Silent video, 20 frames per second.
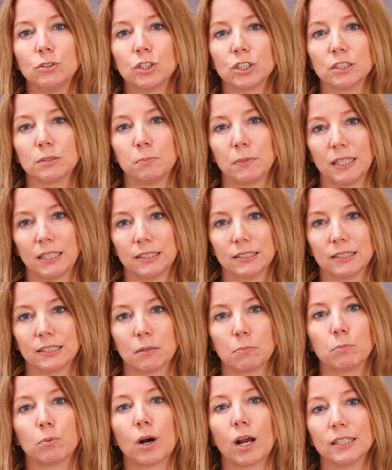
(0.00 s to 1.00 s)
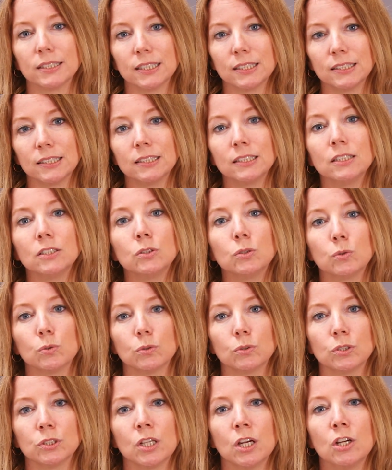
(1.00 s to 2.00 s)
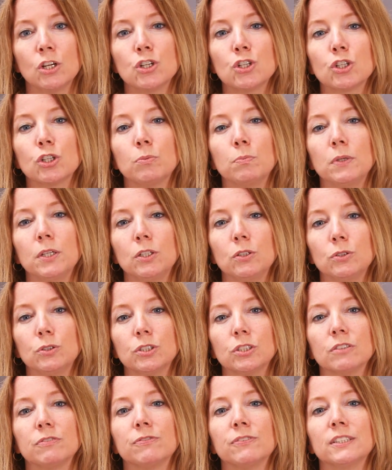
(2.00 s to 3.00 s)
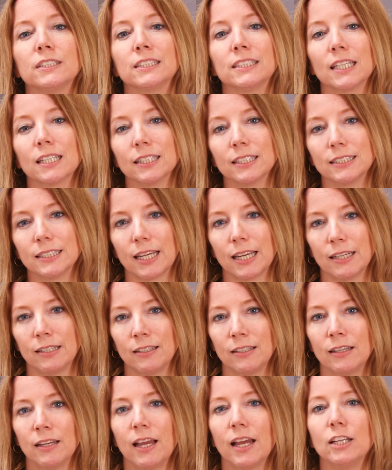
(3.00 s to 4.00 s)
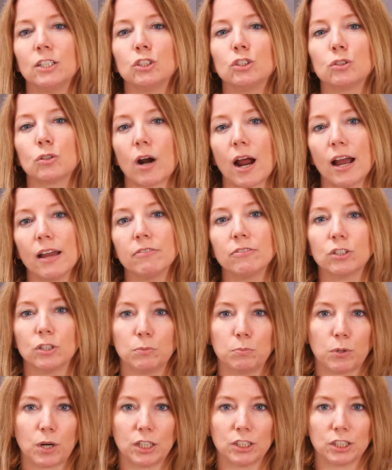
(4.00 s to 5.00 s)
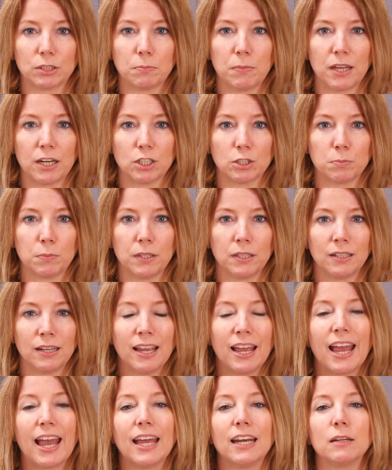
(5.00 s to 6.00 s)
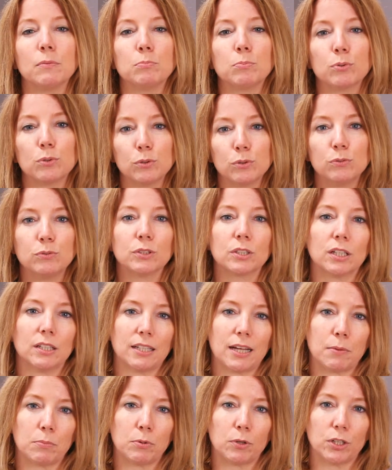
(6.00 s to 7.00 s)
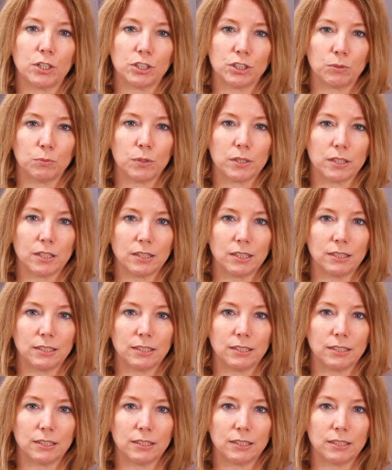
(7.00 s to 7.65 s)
just means that processes and tools should be used to facilitate and drive good project management and improved collaboration within the